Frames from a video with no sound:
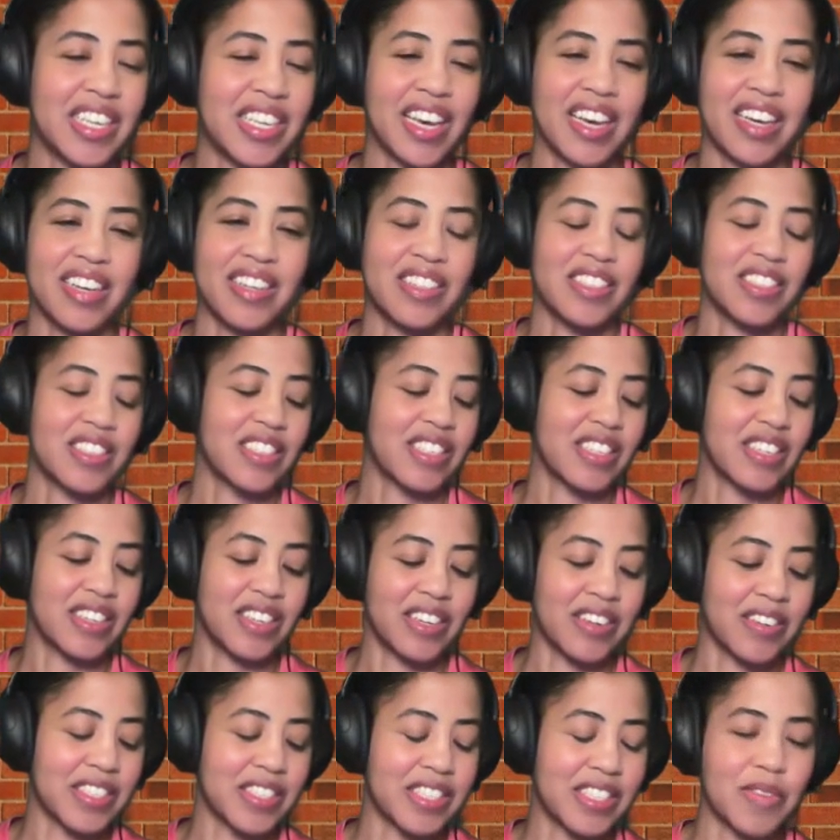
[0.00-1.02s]
yeah,
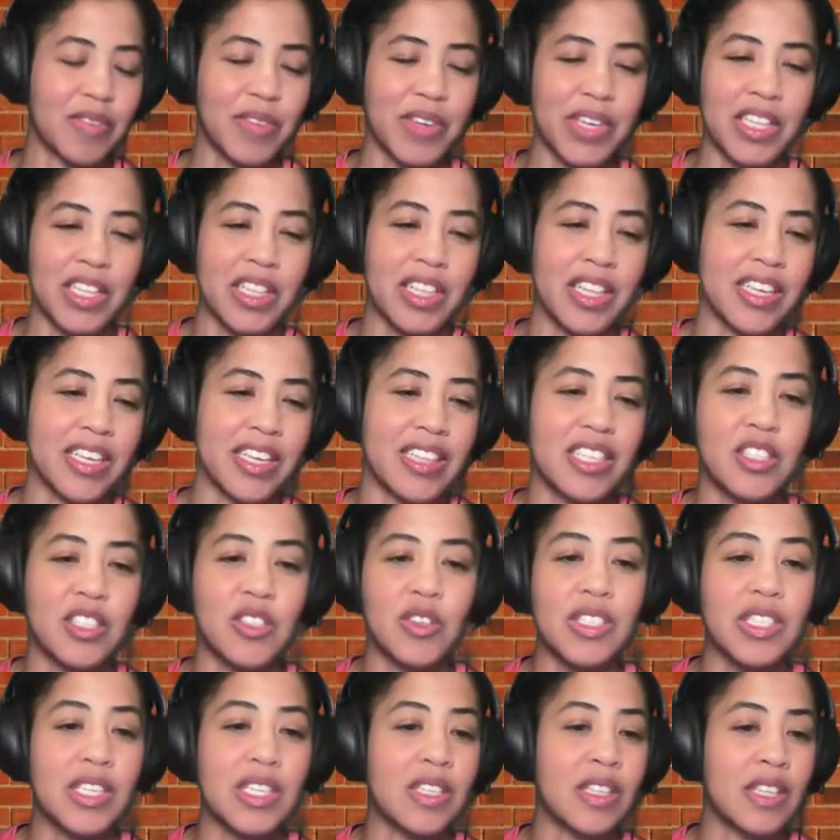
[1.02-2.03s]
it was, but like this
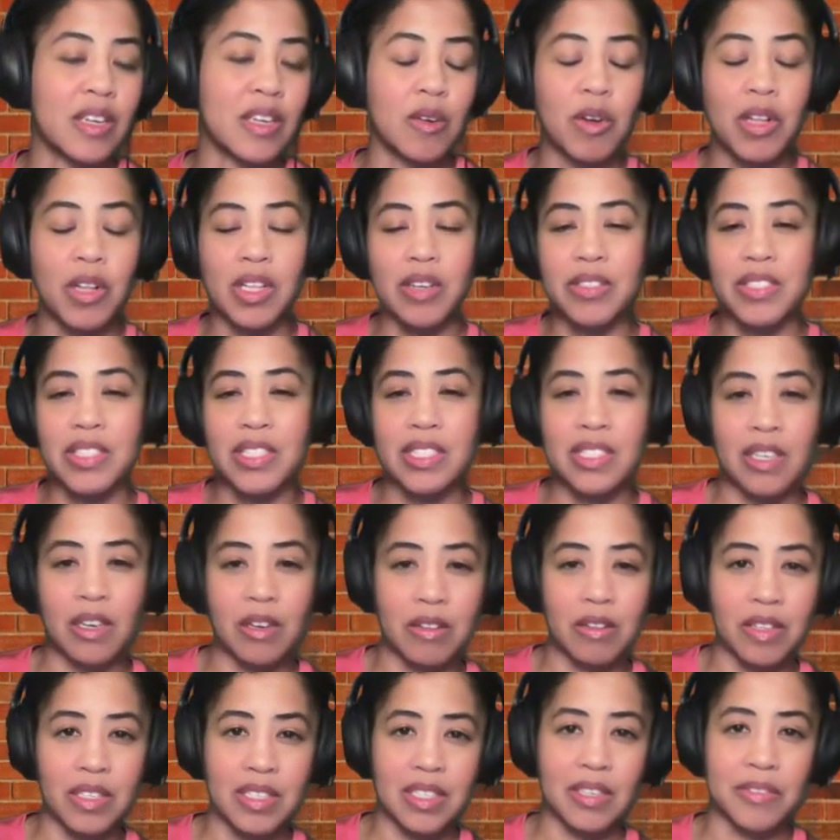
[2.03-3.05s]
was, well, it was a
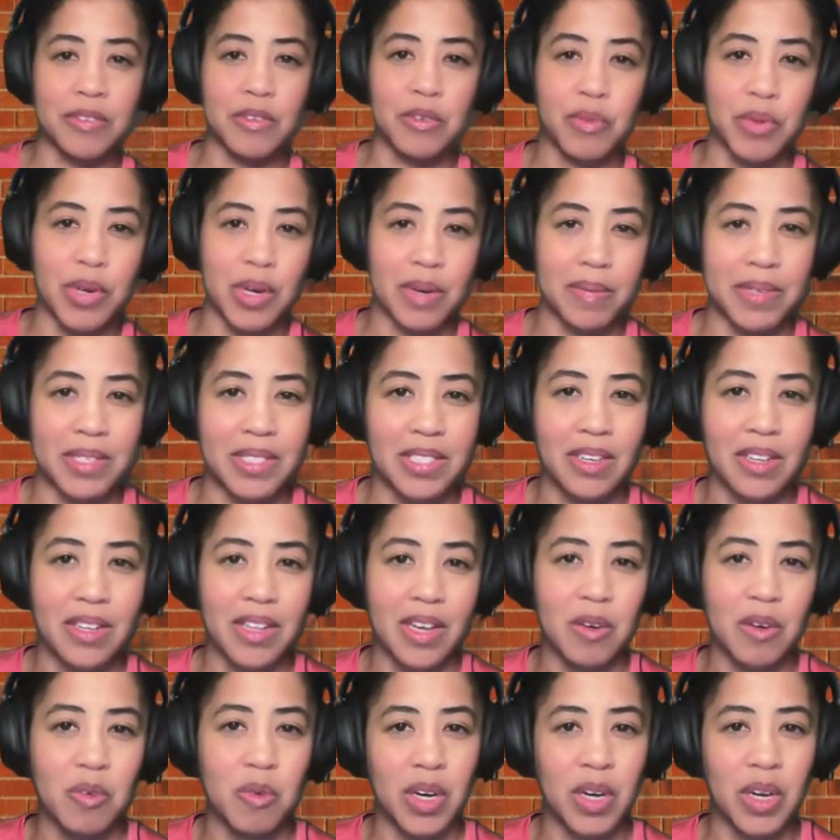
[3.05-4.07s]
totally different premise. So
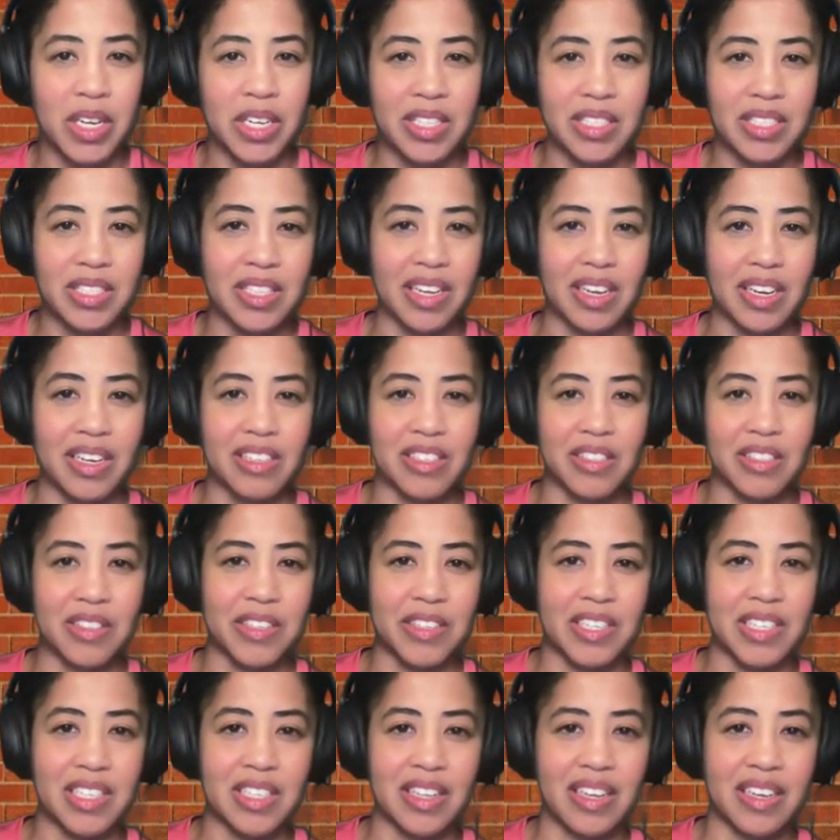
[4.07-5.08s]
like one is like
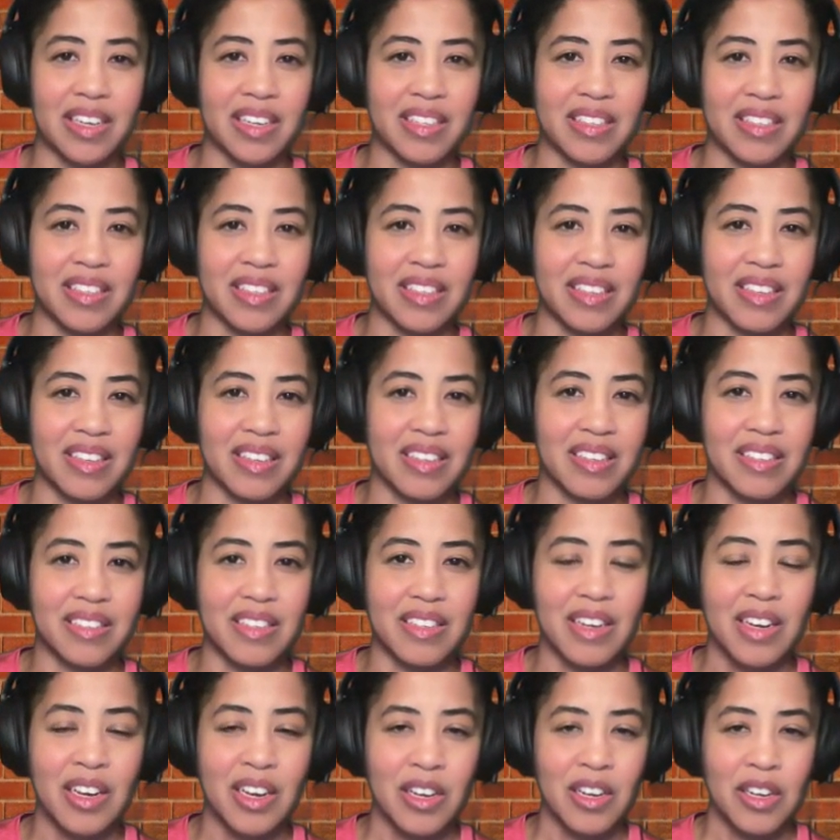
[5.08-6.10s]
during like the,
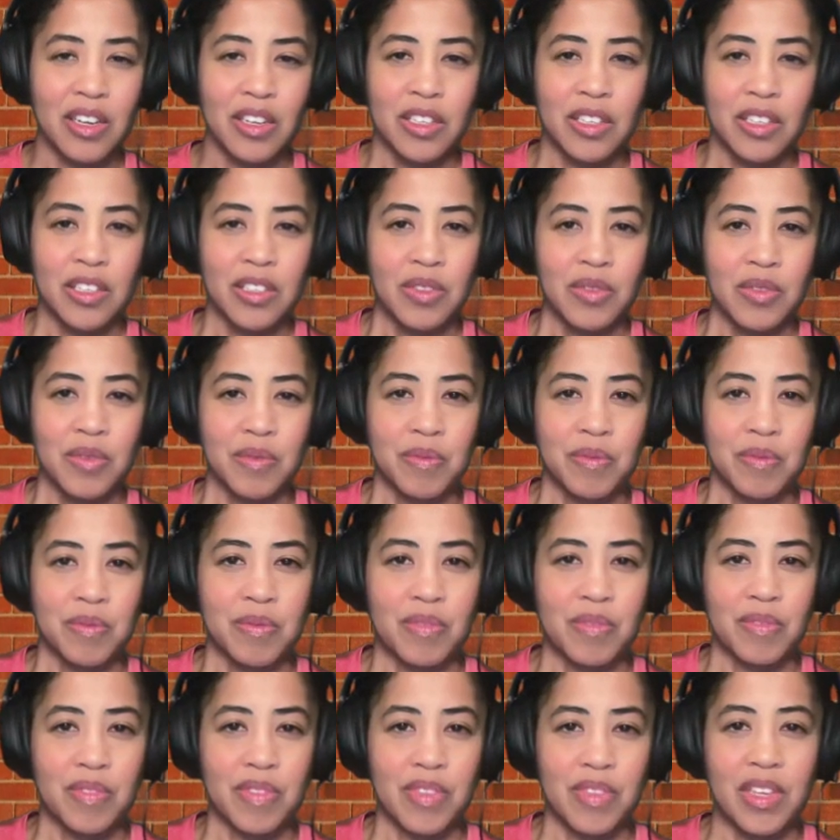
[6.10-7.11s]

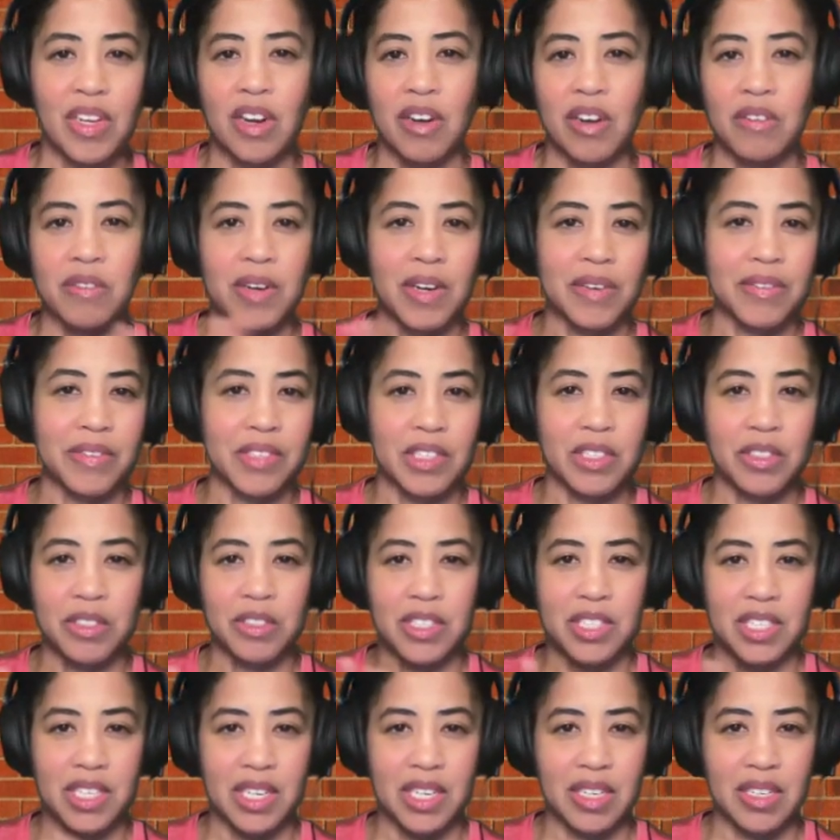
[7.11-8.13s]

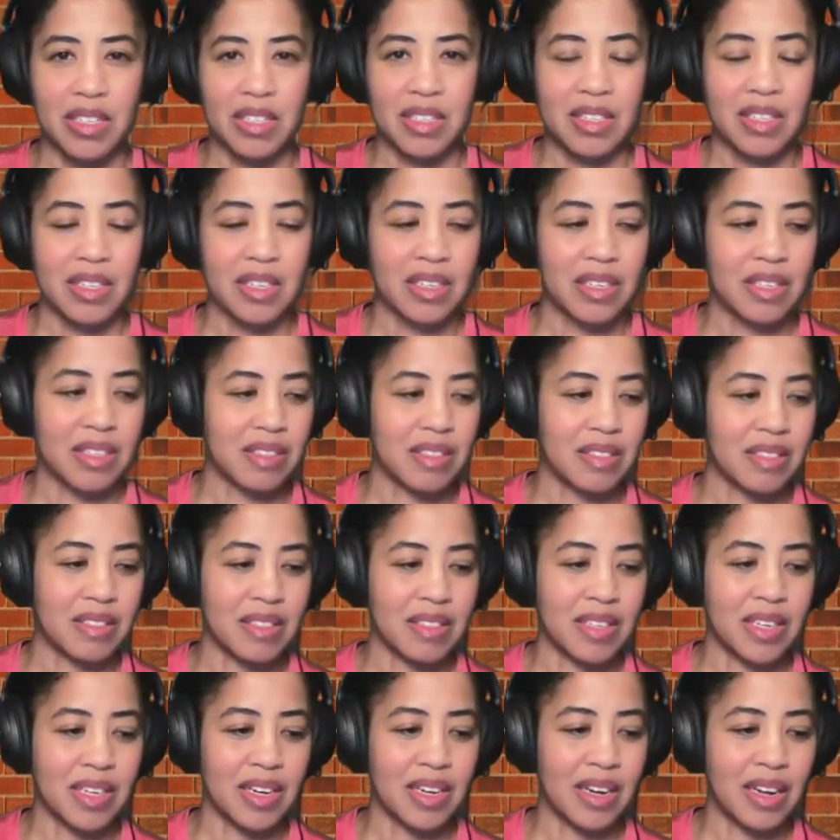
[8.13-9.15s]
revolution to
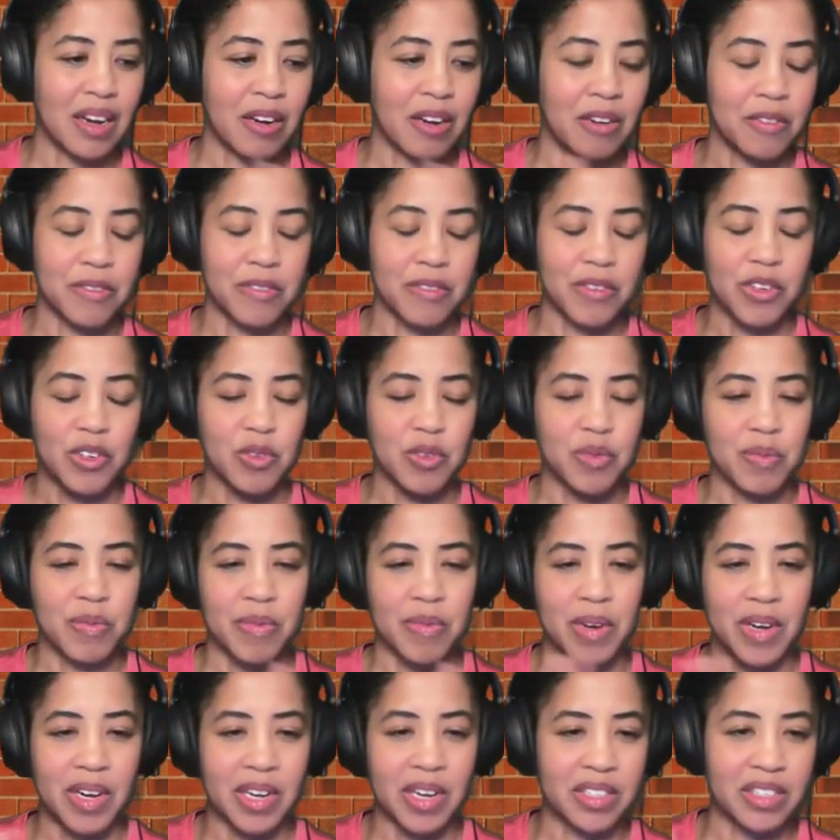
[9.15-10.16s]
get out
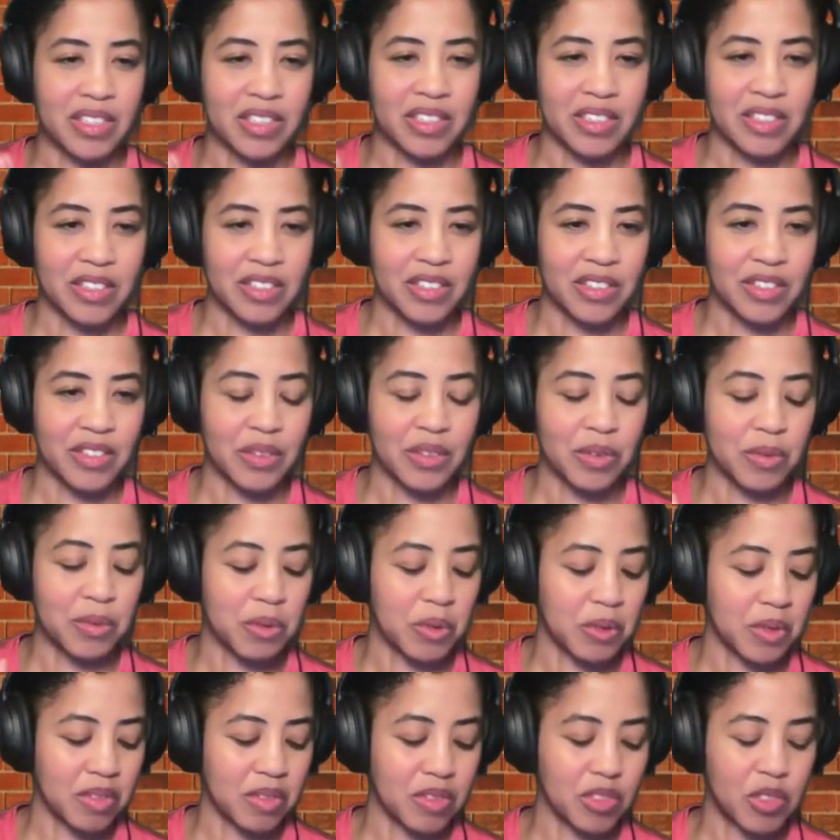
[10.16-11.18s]
from under the
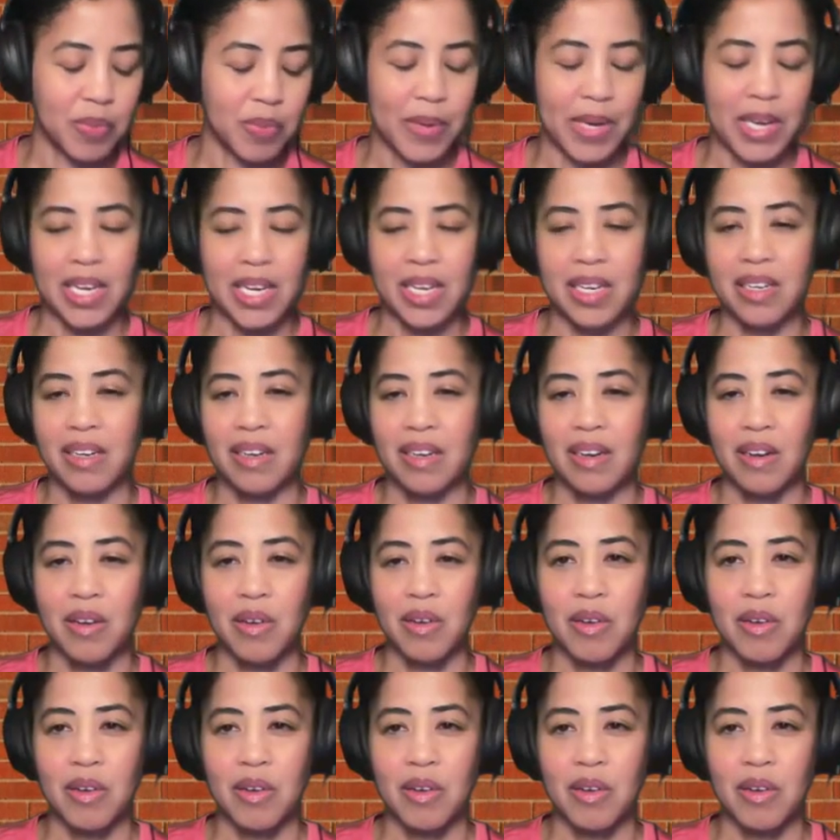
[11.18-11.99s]
rule of Spain,